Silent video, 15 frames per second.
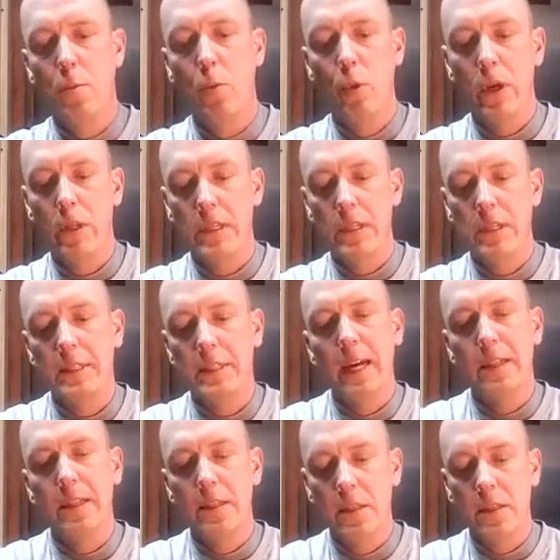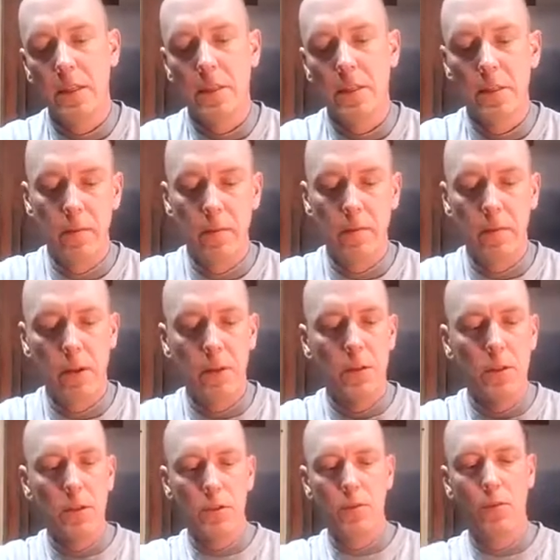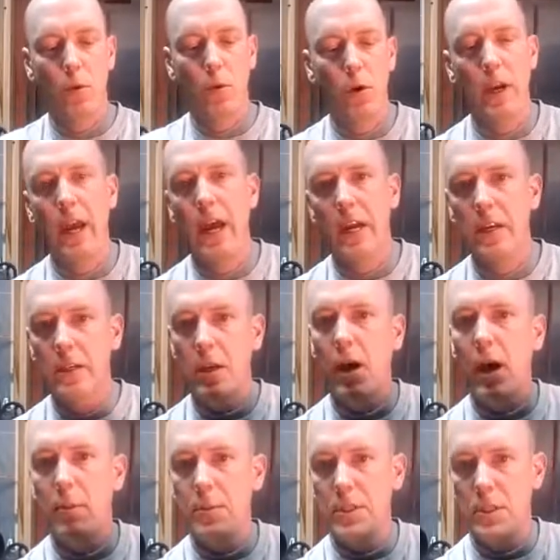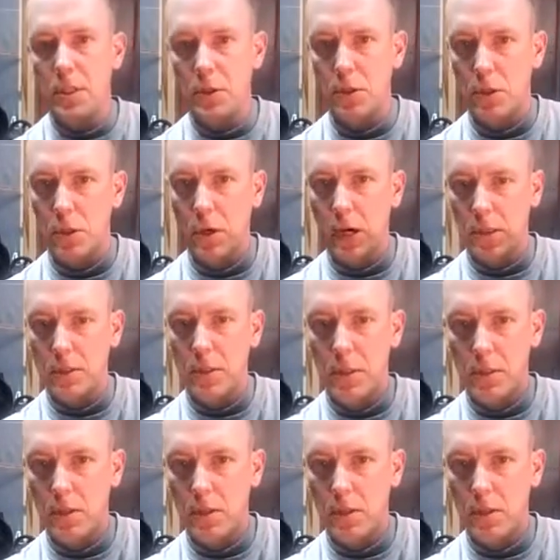Willys side stitched it versus Ford had a top stitch across it.